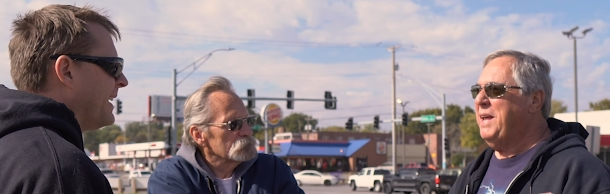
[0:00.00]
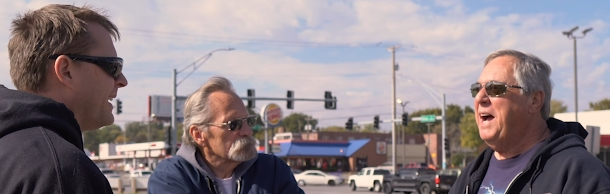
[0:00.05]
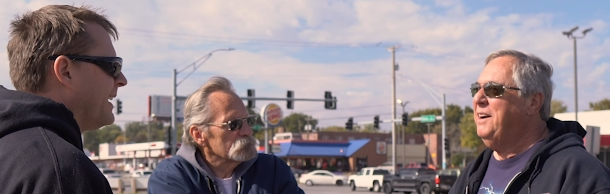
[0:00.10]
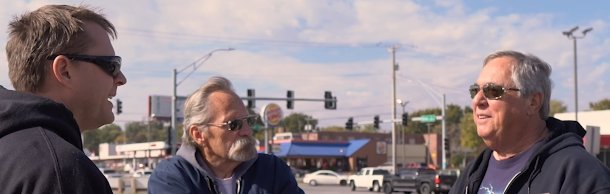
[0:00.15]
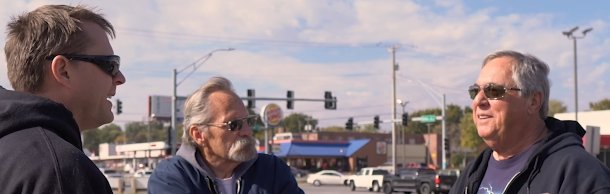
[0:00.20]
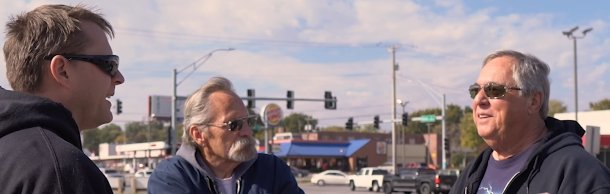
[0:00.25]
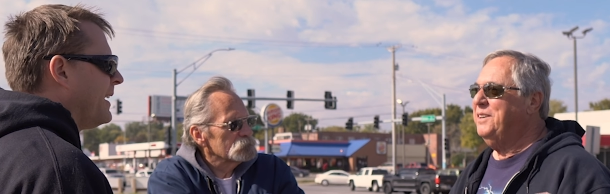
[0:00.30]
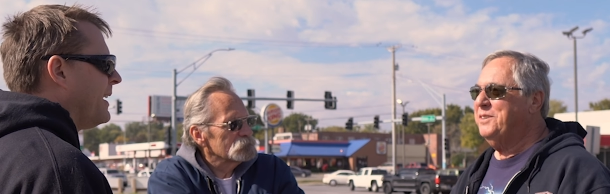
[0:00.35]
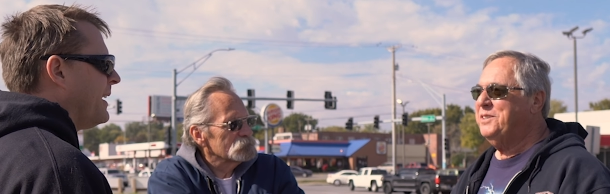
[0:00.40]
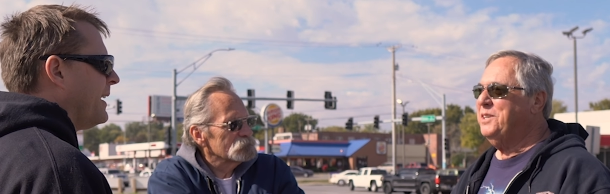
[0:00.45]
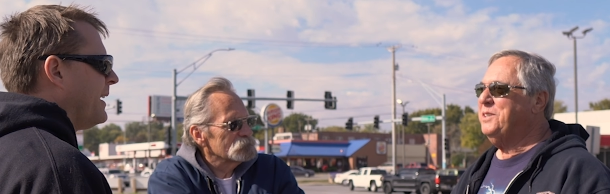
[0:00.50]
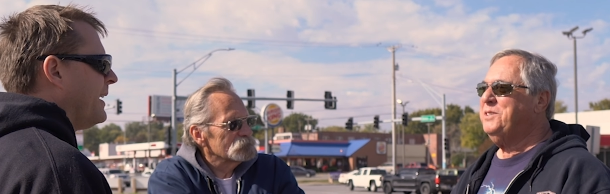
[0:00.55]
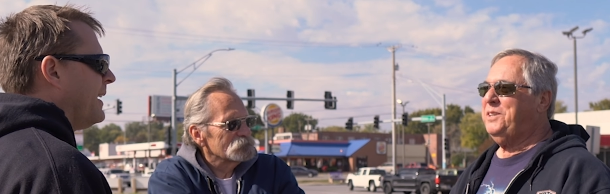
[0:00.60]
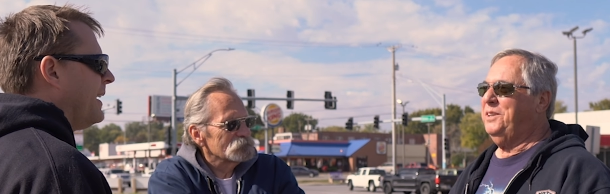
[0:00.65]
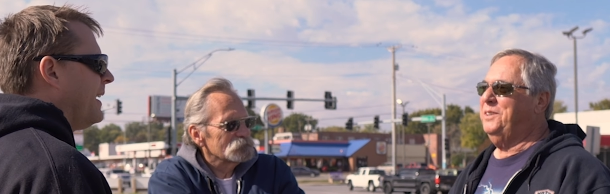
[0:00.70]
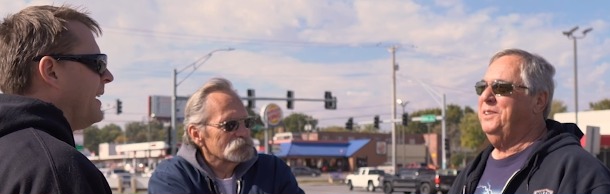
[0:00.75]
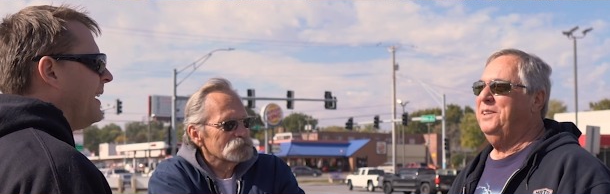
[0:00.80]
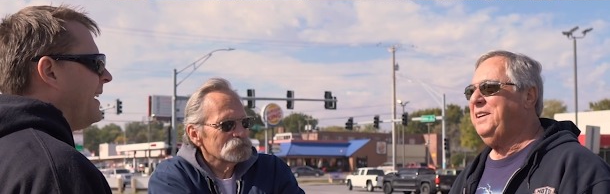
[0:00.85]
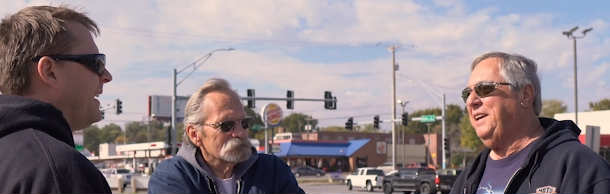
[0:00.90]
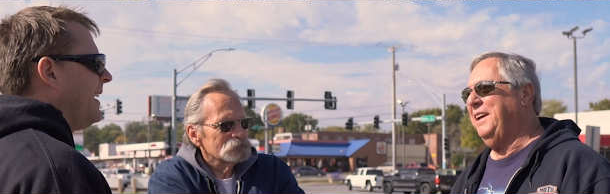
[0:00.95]
Speaker 1: down here just to
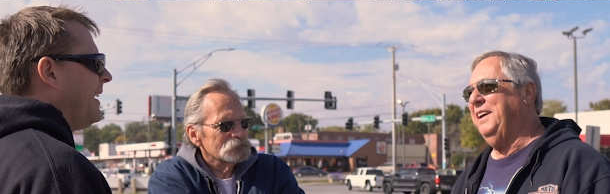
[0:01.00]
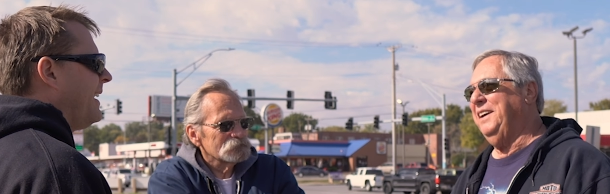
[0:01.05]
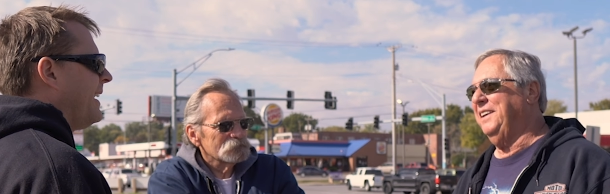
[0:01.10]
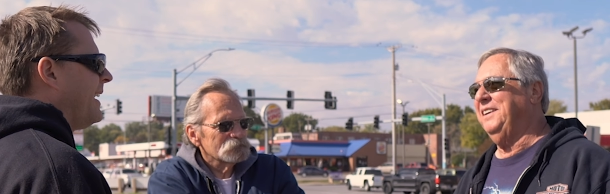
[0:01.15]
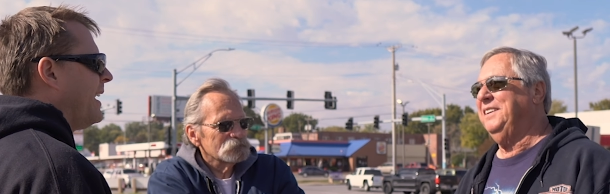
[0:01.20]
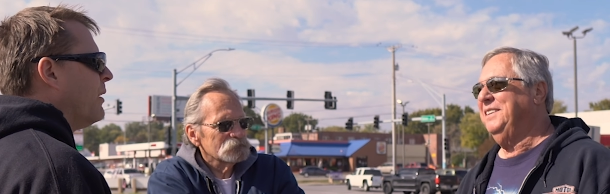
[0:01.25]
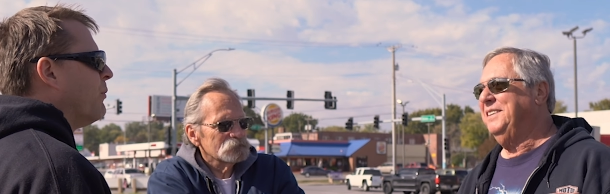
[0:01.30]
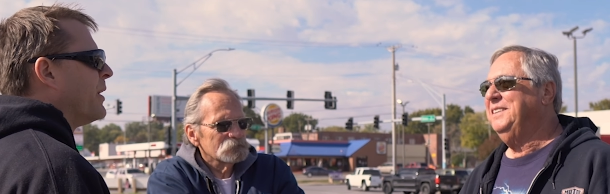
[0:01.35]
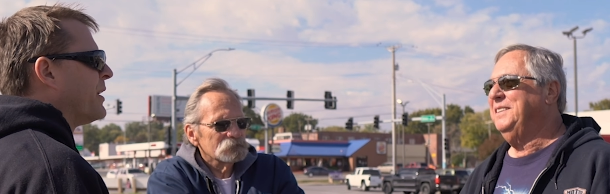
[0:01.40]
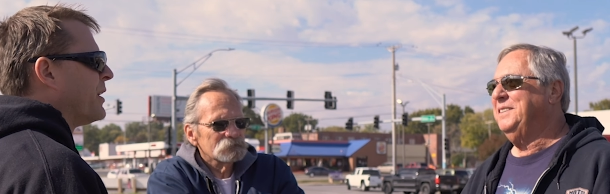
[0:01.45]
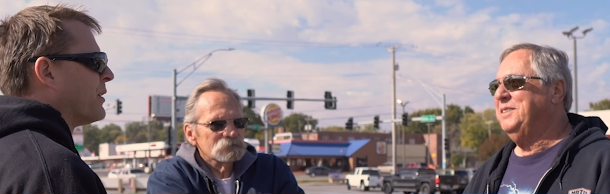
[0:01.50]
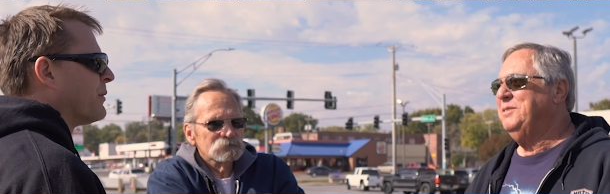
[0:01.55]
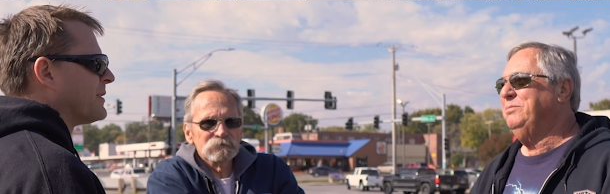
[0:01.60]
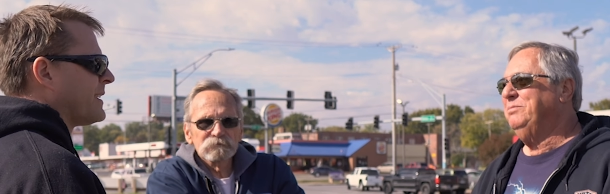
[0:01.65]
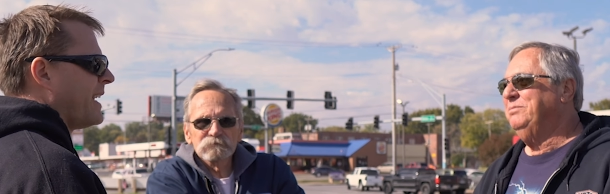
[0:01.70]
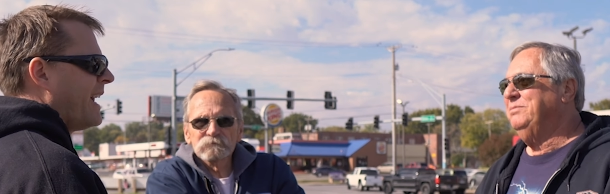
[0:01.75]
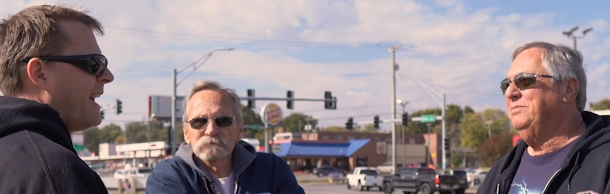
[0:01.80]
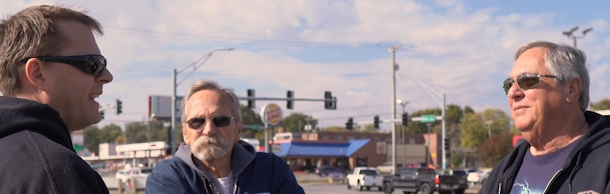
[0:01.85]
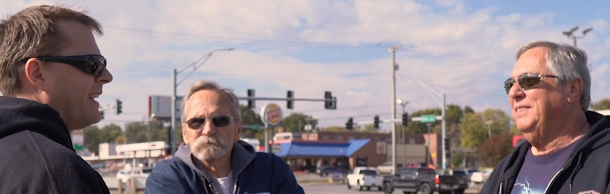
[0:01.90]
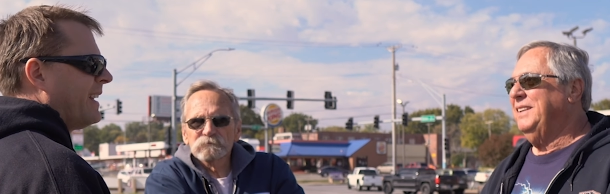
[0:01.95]
look at it. And what year was
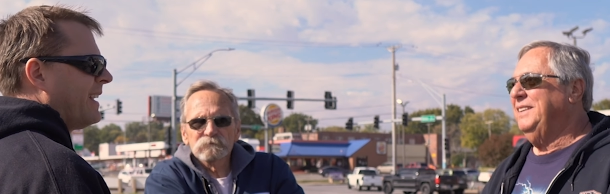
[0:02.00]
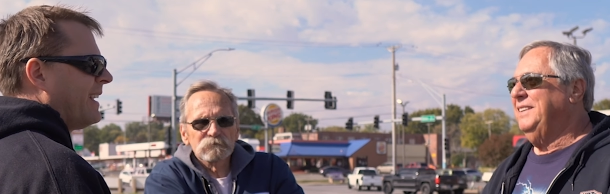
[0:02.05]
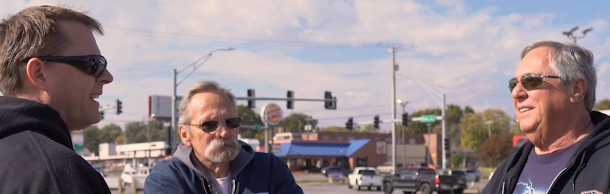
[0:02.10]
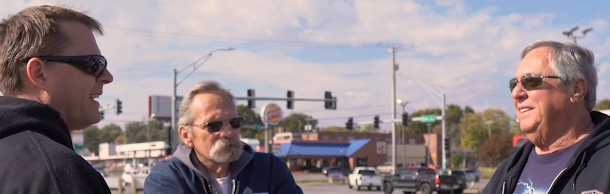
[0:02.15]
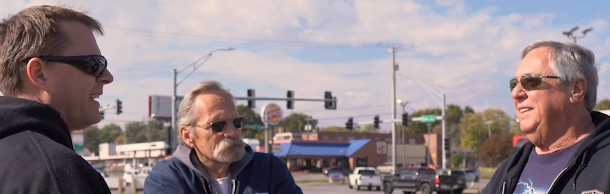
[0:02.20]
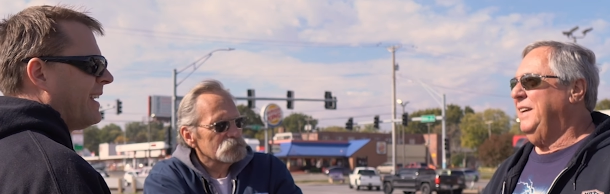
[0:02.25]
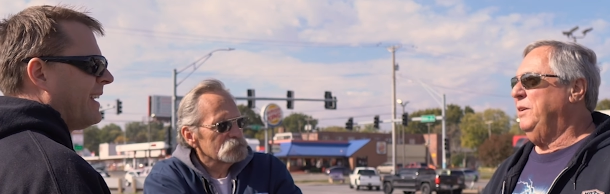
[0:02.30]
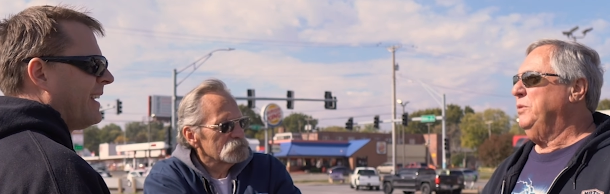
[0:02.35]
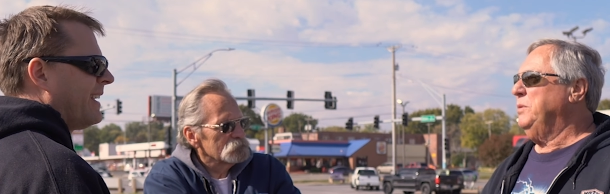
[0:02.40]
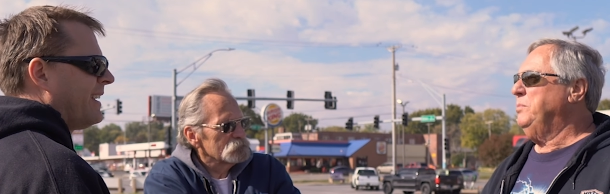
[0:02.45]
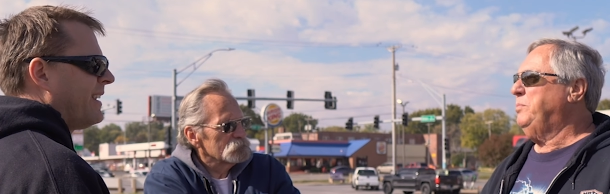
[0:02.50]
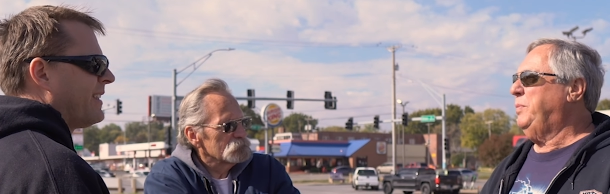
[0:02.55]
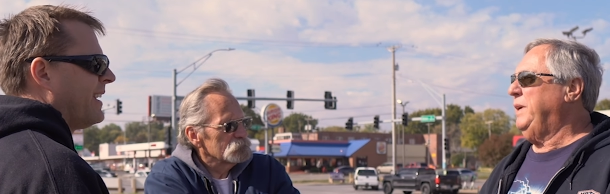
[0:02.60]
that? That would